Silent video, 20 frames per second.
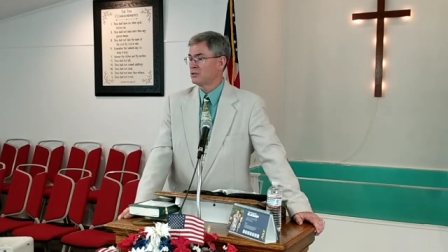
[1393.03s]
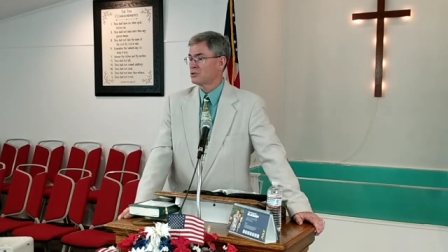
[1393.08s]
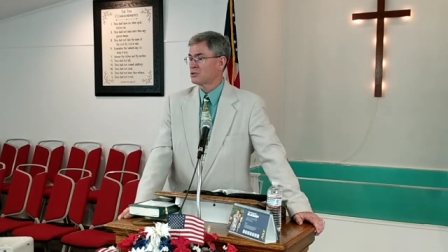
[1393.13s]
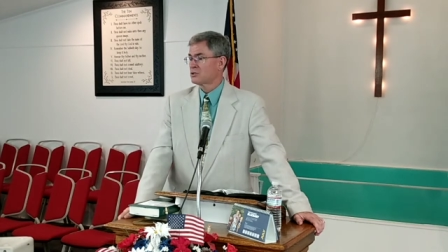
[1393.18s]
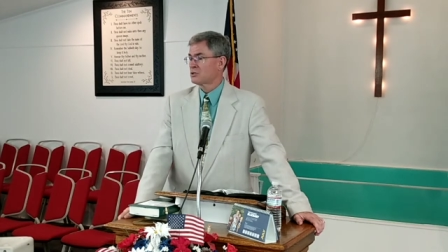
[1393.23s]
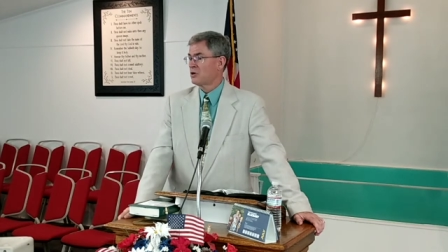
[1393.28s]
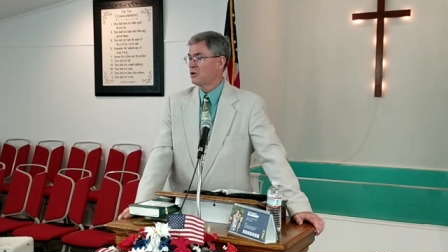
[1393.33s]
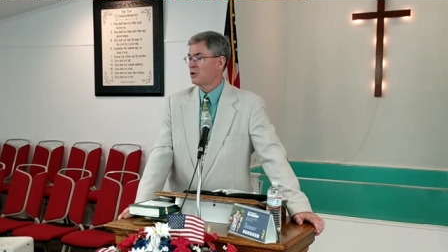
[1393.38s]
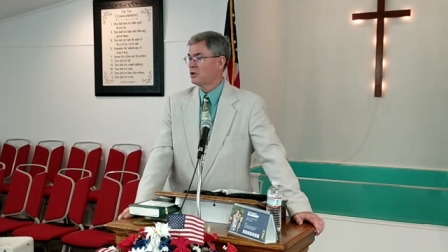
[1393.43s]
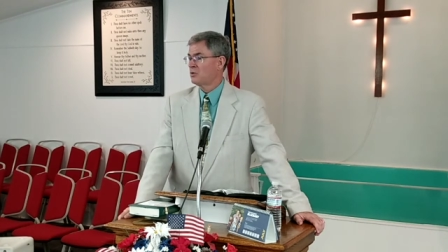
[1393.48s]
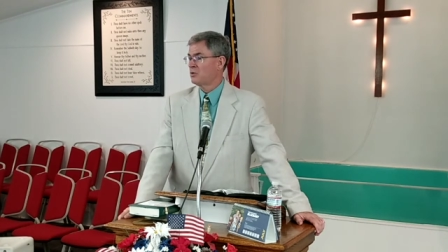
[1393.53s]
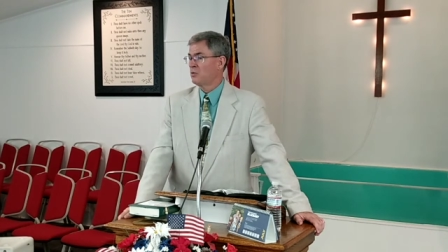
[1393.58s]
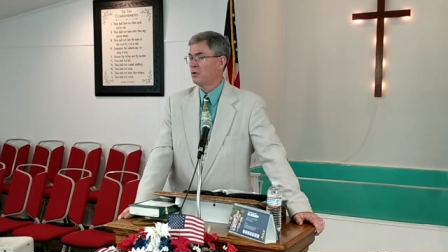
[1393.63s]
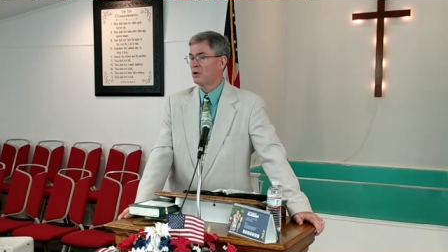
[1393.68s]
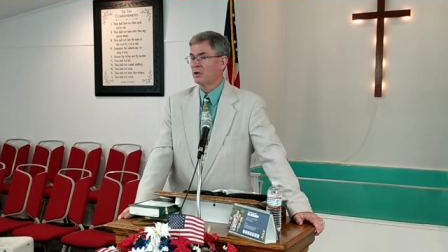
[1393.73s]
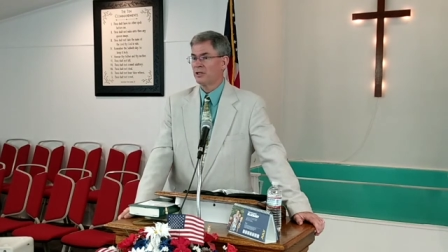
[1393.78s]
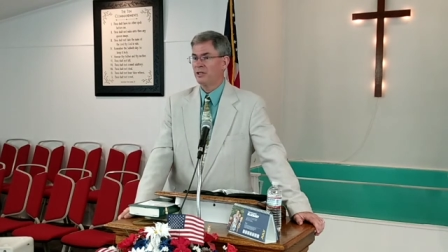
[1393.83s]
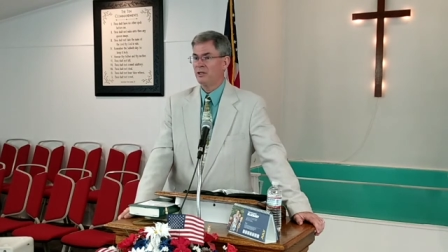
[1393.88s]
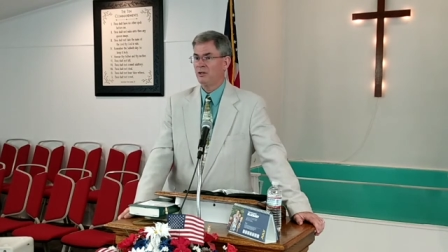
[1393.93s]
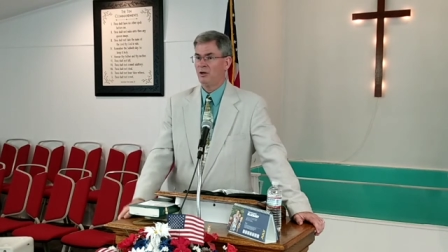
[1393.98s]
started
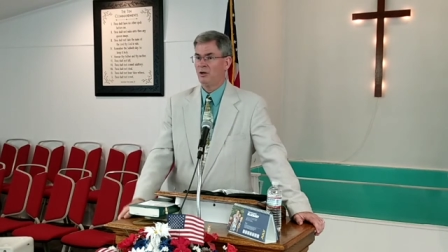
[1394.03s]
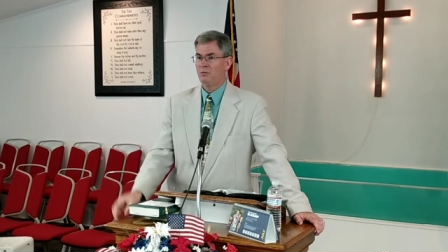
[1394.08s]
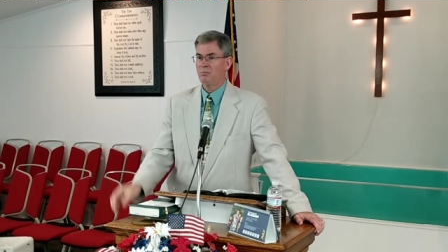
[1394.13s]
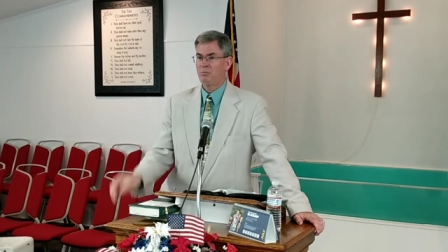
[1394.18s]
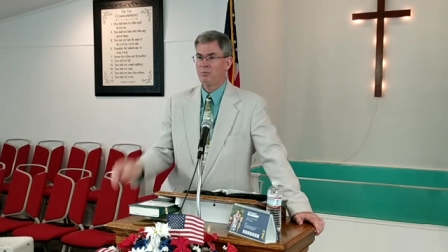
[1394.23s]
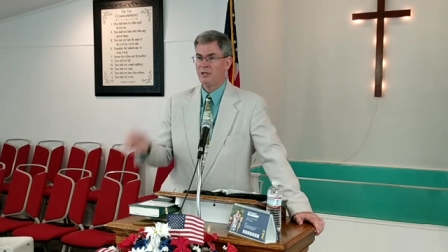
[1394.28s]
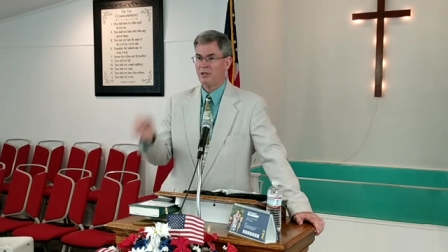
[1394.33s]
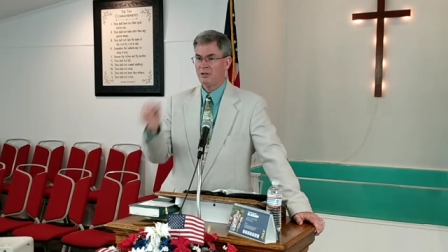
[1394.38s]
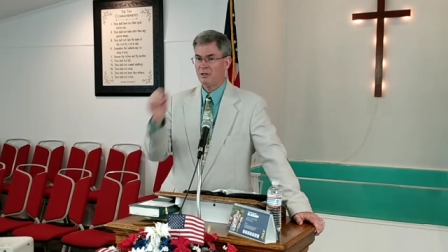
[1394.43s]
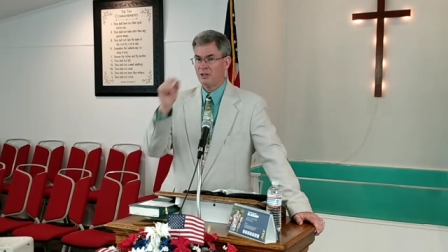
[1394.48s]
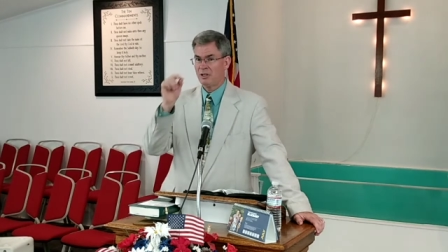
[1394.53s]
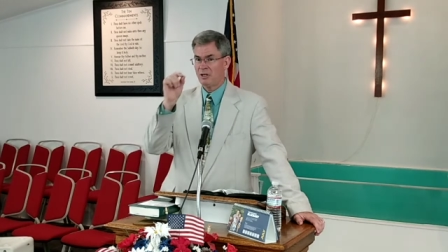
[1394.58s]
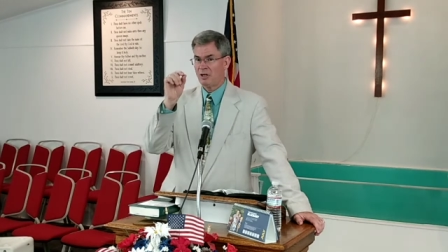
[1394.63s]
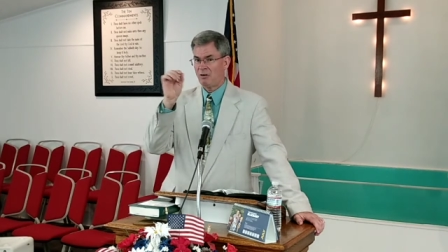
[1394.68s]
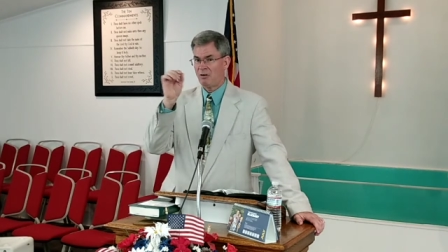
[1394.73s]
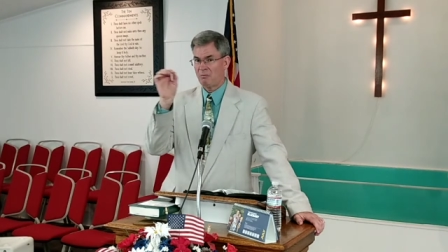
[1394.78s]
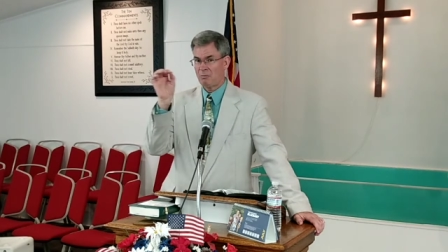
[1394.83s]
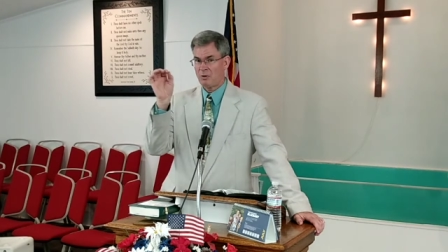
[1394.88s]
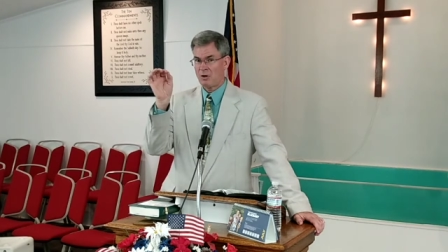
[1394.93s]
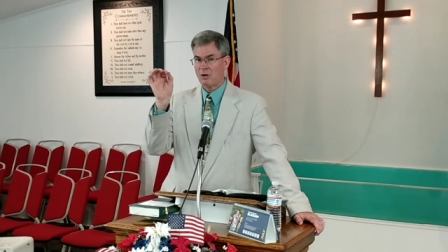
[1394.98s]
working on peeling
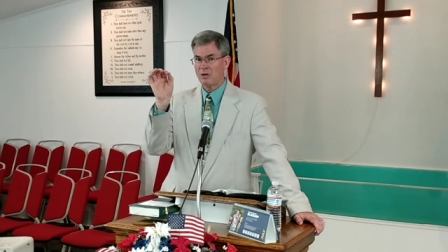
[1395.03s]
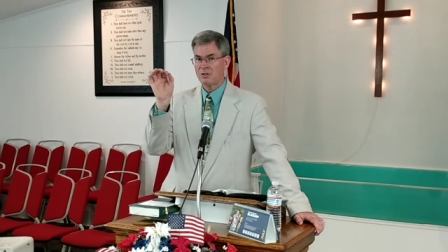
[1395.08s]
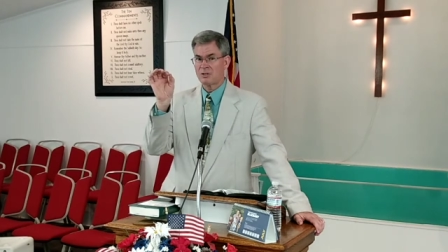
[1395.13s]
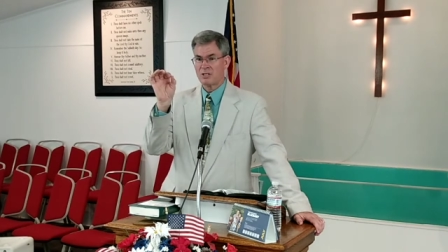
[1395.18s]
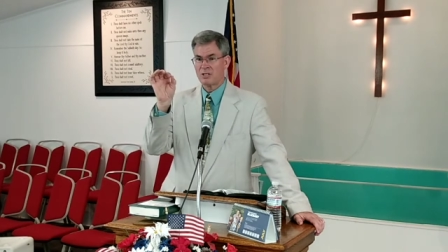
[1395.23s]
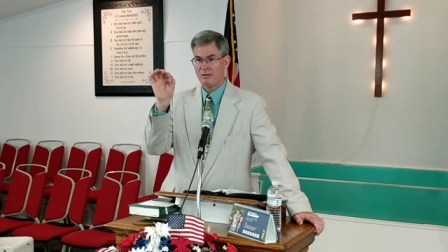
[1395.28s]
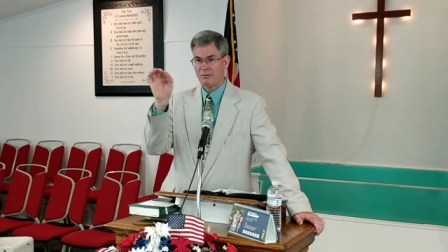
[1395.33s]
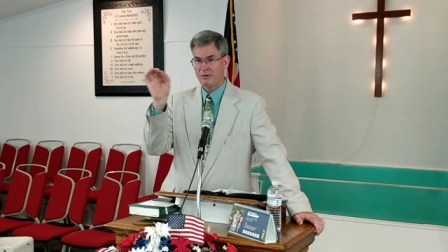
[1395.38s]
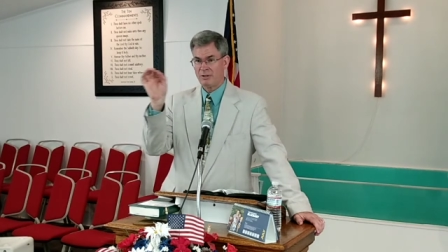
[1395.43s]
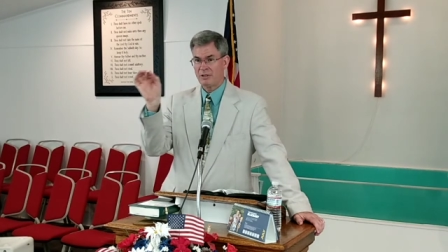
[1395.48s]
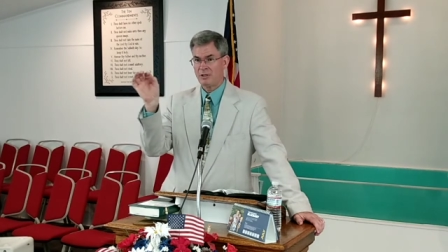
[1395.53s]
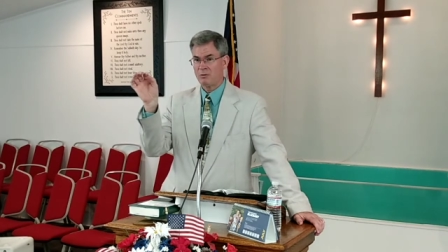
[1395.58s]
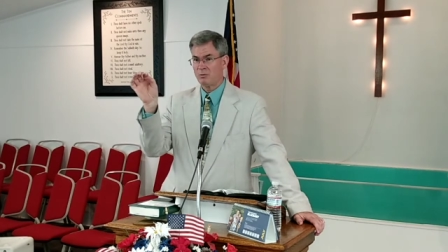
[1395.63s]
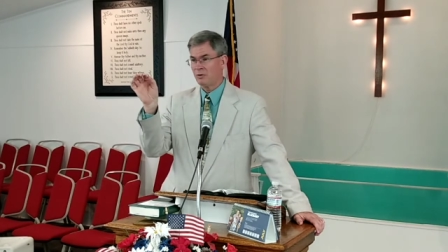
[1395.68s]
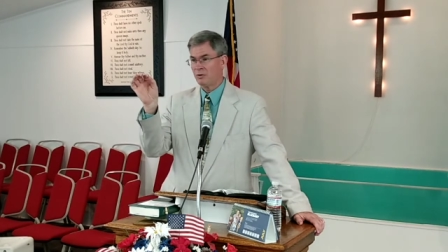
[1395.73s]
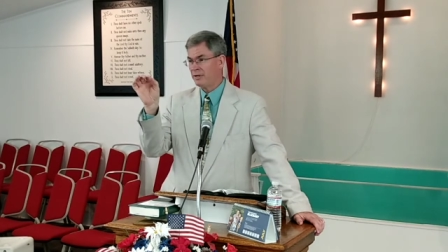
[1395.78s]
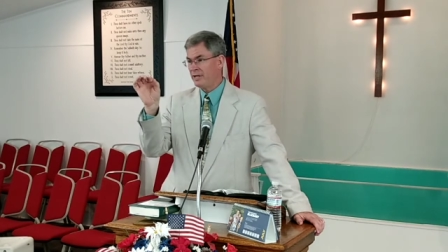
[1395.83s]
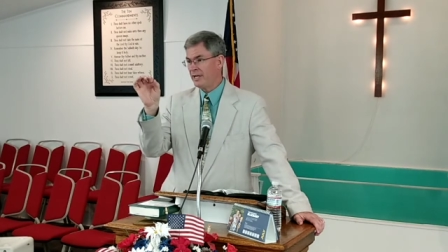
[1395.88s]
off parts of it that were